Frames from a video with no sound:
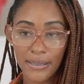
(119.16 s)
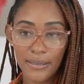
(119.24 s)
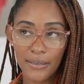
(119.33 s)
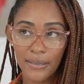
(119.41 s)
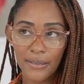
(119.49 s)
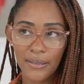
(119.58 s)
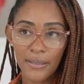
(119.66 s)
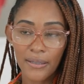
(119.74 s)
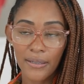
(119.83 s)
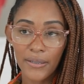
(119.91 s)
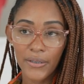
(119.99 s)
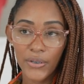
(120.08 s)
And,
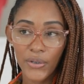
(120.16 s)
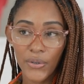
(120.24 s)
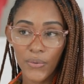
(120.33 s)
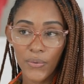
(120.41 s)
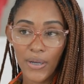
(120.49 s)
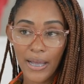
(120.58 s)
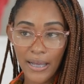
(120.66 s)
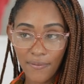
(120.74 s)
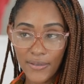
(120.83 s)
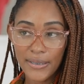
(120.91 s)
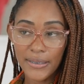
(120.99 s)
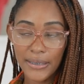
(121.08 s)
you know,
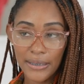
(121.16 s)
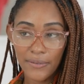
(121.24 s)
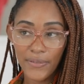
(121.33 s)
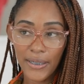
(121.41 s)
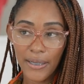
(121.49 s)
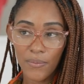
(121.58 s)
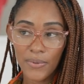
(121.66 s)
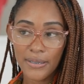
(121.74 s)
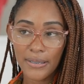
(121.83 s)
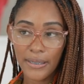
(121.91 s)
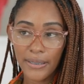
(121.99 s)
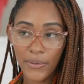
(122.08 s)
after leaving, I
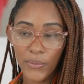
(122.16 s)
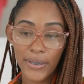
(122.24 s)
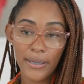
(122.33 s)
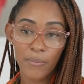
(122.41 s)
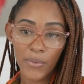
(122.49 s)
was like, okay, I'm